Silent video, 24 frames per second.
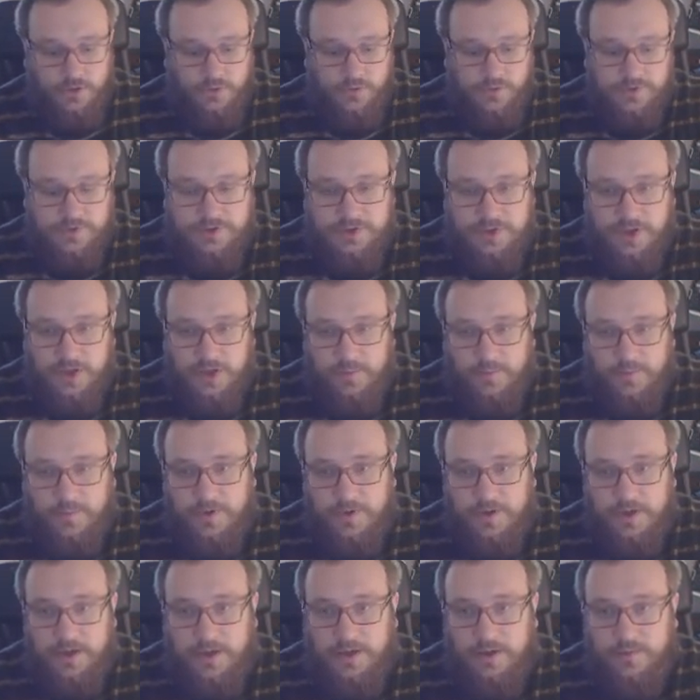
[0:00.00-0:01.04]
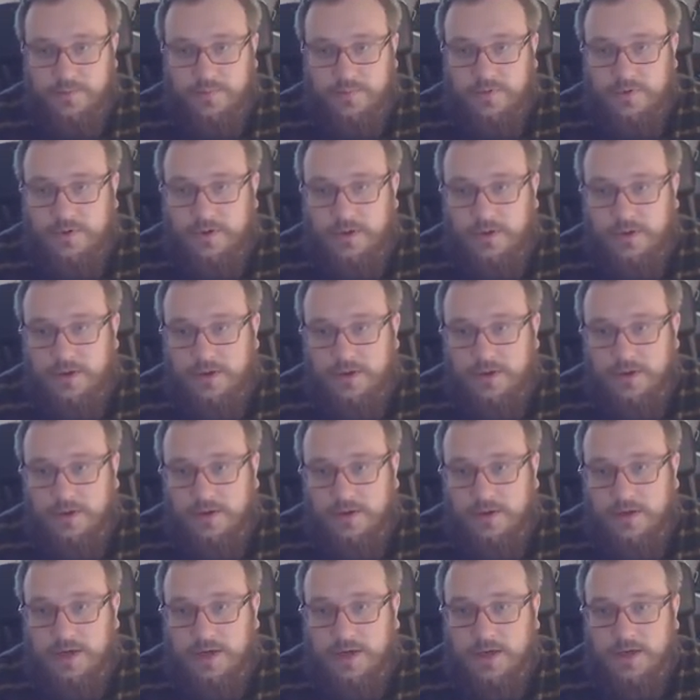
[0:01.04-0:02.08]
type help
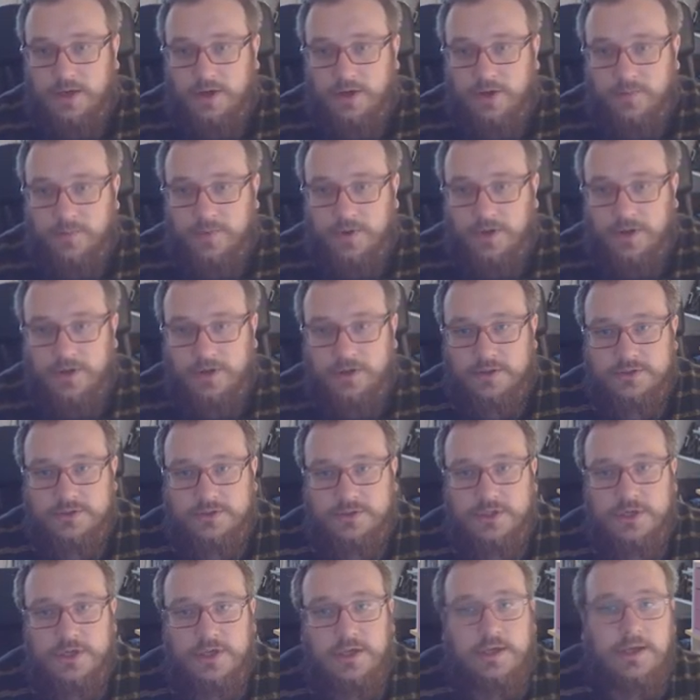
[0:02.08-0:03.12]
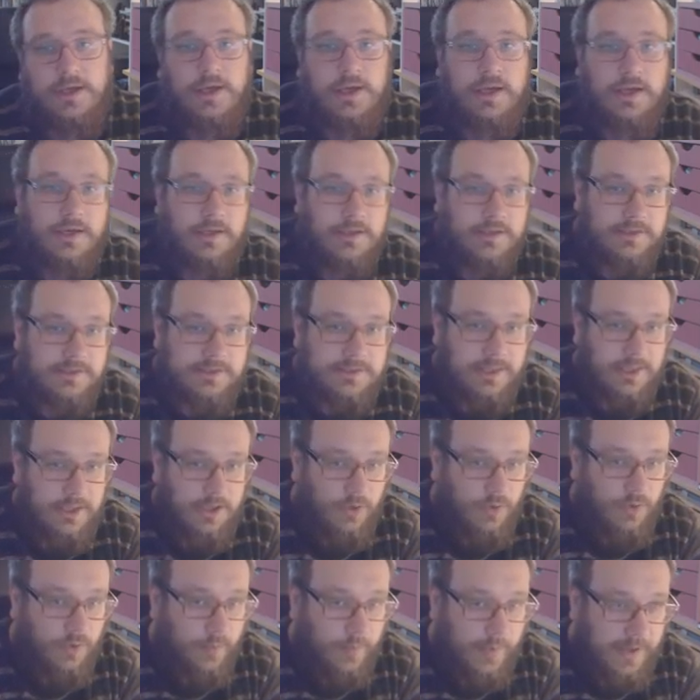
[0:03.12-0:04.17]
and any command and it'll tell
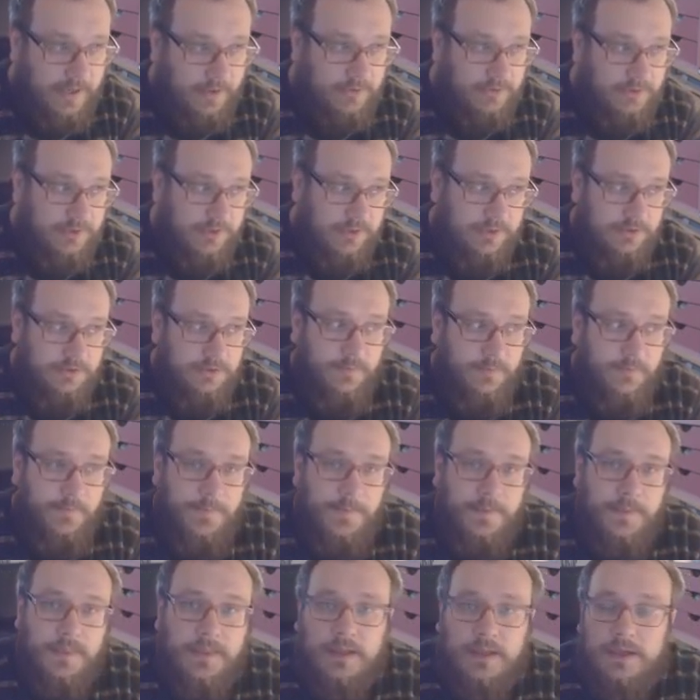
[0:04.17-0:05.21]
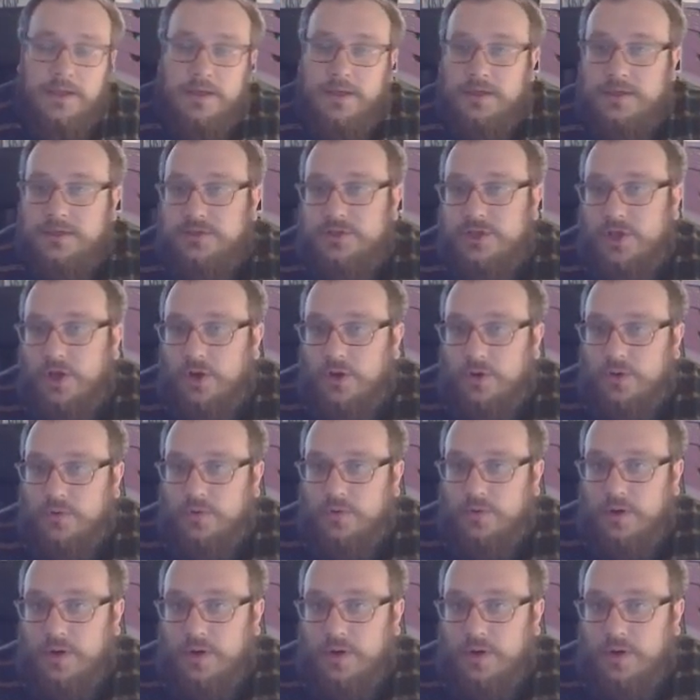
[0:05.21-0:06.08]
you about it. So